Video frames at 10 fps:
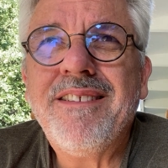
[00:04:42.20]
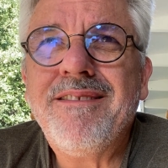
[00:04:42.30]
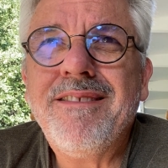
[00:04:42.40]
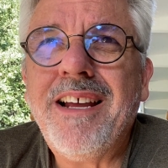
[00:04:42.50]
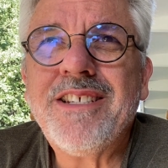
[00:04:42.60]

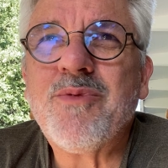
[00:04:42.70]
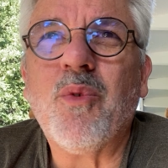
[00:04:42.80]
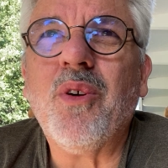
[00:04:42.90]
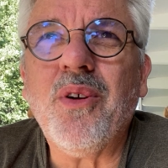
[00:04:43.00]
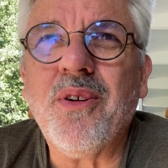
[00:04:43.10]
nice
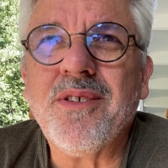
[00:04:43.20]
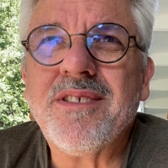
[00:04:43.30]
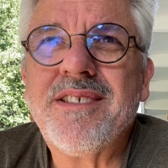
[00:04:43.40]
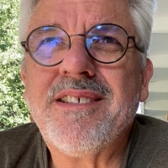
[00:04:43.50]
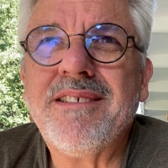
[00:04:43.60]

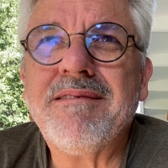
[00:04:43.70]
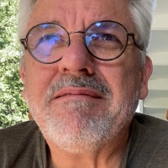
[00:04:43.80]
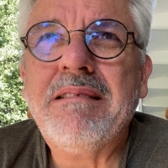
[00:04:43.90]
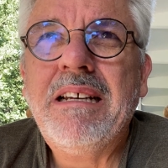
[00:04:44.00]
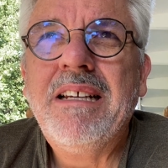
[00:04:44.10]
words.
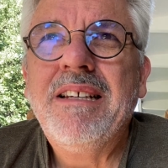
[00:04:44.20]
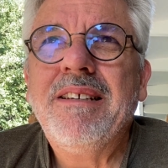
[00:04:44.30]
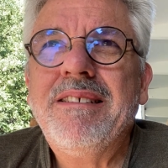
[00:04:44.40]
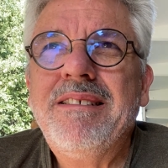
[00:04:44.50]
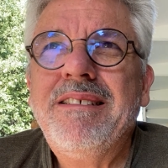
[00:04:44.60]
And
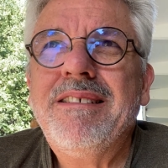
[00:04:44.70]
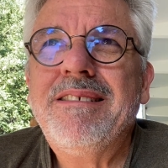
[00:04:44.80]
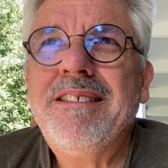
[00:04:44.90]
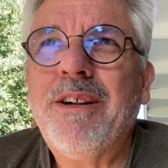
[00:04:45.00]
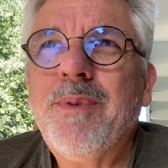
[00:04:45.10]

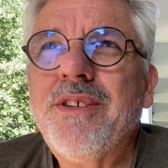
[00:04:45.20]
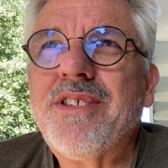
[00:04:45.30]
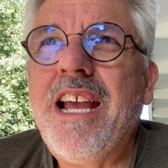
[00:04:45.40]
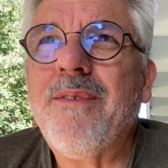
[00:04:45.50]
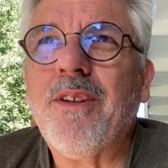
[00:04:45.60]
we
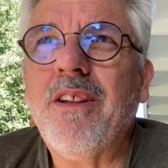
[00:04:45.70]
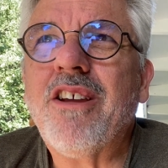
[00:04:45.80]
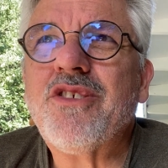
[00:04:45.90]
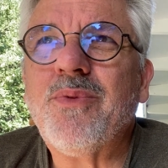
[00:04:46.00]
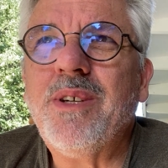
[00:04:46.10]
used to have the
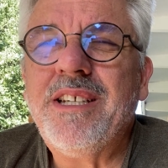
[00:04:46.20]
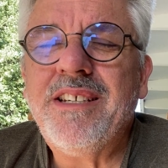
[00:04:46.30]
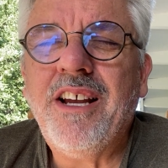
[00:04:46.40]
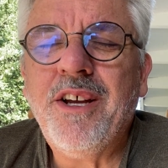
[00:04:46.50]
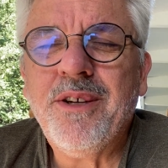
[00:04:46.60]

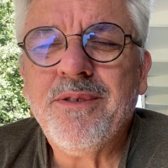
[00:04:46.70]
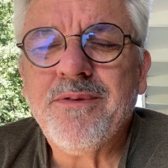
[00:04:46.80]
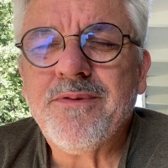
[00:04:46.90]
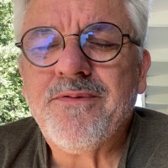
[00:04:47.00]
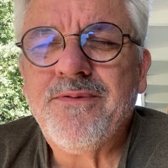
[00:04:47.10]
luxury
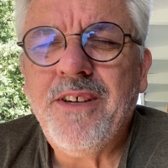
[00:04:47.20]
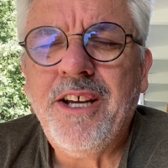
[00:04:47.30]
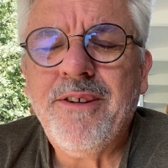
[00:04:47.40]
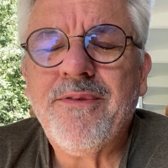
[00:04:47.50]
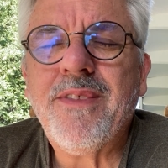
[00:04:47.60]

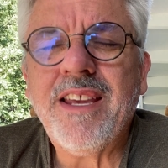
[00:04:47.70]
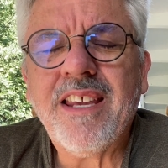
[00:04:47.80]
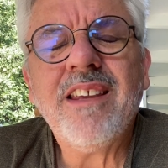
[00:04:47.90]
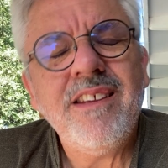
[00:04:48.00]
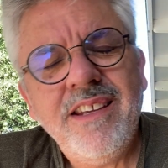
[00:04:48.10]
of
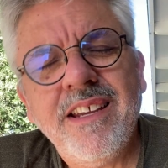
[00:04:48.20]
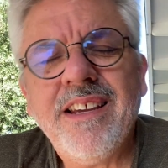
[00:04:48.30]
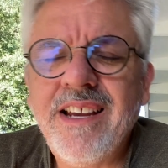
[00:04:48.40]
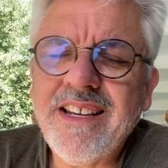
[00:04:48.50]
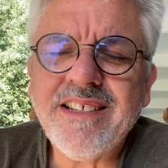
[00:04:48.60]
thinking,
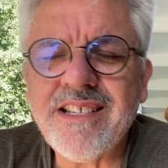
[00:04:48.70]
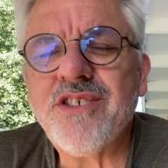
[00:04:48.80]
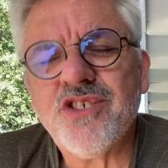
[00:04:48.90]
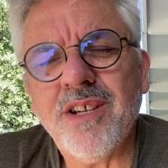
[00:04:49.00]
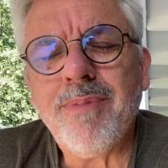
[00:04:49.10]
I guess I
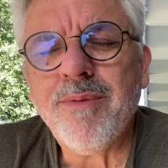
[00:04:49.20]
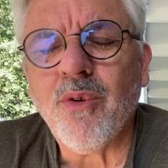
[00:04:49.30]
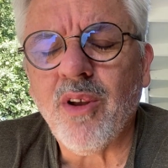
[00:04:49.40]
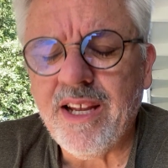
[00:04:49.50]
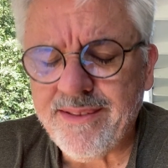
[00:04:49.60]
should be
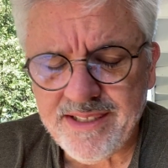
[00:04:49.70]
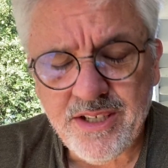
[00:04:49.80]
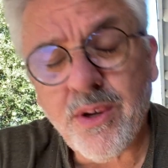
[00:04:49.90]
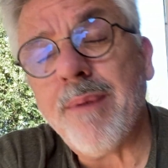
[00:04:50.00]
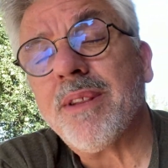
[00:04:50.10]
more like
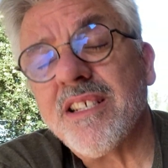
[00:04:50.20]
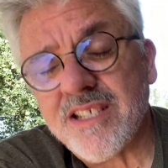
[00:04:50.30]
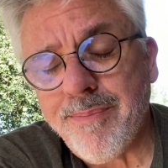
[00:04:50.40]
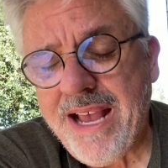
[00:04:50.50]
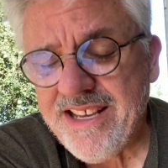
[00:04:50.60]
this. Okay, but this
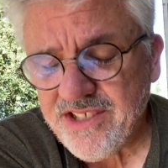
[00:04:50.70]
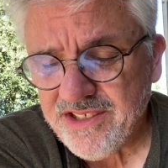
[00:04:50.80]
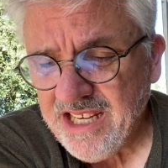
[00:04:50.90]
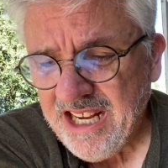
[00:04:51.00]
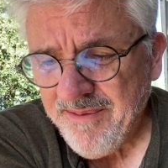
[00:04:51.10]
is the
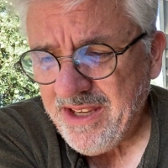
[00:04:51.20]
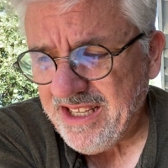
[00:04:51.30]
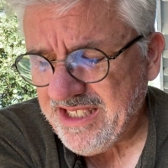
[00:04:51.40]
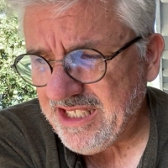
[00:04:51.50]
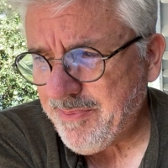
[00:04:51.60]
passage.
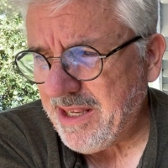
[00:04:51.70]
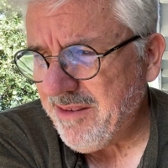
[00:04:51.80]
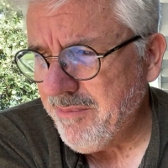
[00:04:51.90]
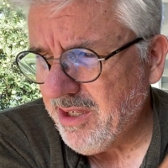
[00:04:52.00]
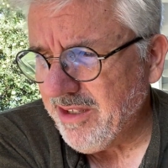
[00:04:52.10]
It's about
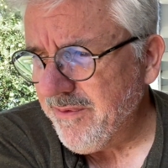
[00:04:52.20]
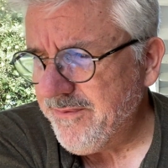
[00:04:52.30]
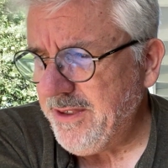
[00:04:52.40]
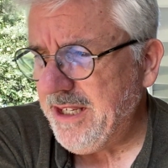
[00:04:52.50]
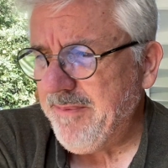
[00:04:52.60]
the middle
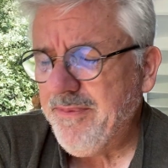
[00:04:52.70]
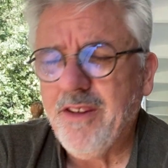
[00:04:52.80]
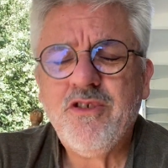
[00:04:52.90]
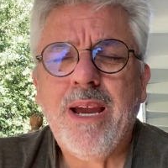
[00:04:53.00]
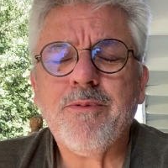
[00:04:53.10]

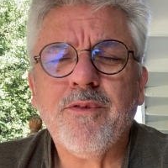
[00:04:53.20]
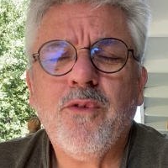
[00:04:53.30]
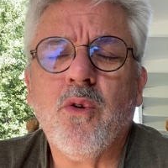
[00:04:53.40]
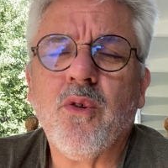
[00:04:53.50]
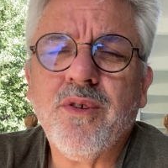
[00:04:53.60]
of chapter
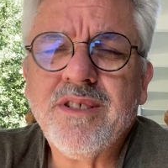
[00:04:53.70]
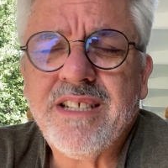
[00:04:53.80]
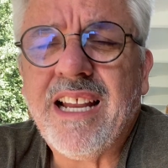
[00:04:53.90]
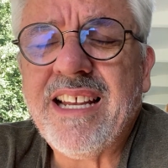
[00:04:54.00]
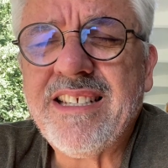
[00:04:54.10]
4, or
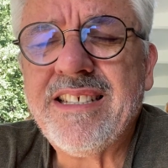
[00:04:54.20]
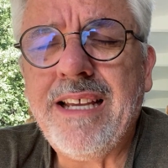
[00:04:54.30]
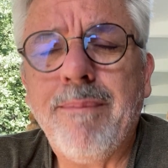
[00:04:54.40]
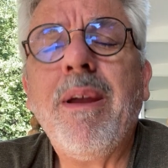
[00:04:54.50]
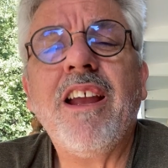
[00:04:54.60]
as I like to
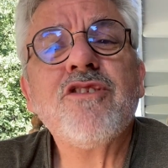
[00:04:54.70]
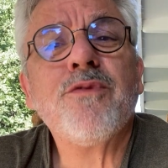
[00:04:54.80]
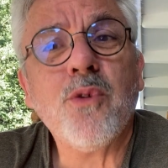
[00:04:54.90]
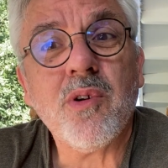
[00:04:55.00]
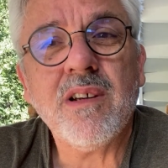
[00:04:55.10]
say, page
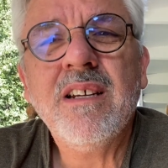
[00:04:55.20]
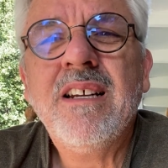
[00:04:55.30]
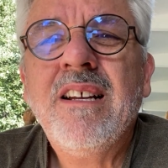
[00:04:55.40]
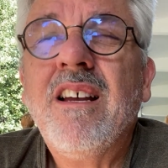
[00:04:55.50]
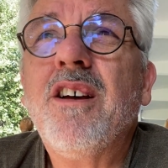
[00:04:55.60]
4
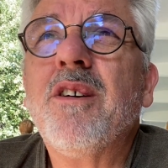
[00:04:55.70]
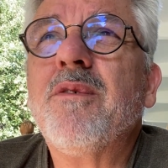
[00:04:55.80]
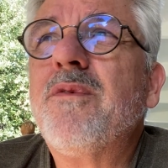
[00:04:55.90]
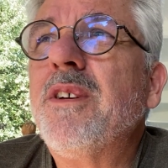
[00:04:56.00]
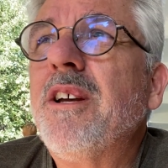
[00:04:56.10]

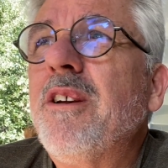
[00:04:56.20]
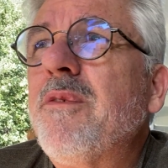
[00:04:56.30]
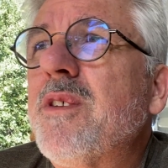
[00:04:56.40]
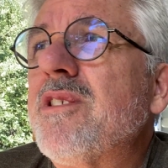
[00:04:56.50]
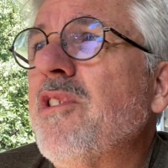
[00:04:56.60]
of
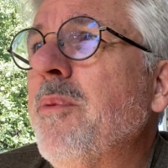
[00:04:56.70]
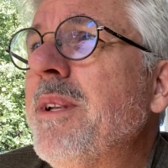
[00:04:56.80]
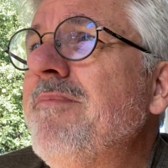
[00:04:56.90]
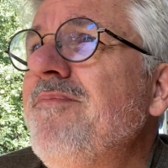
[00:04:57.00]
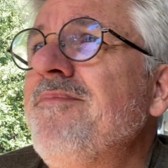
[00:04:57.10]
the sermon,